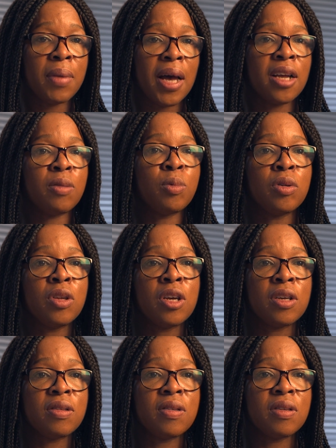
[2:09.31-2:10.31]
admiral
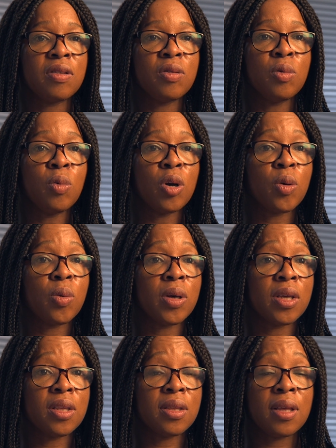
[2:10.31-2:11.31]
nurses who work
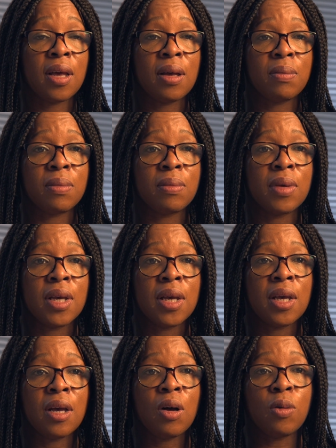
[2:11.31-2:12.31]
with
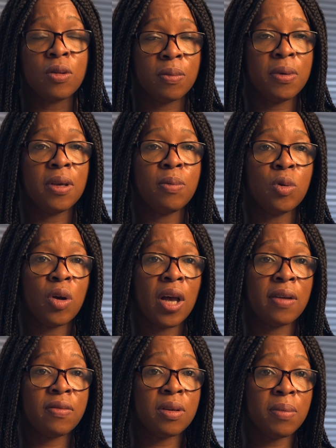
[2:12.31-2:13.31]
older people who
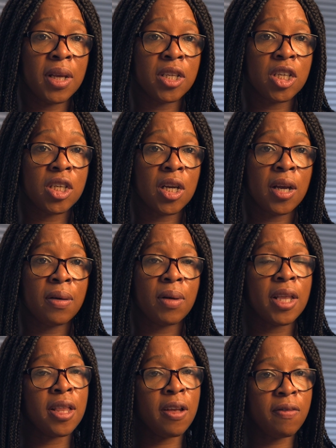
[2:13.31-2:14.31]
have dementia
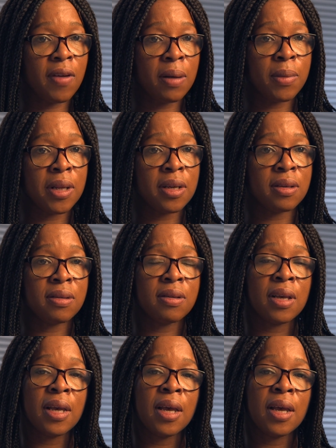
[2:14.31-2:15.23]
and their families.